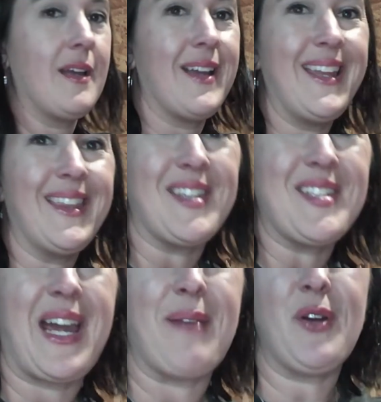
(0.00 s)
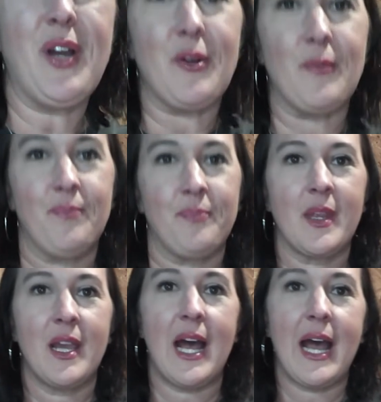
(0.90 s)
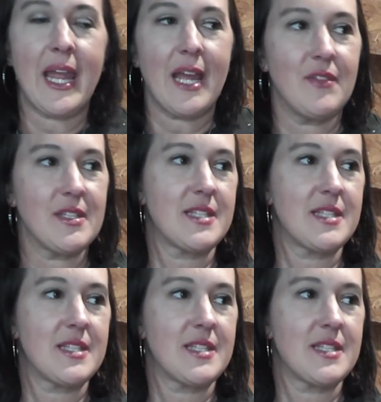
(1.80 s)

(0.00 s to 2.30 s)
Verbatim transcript: and let the timer go. I have this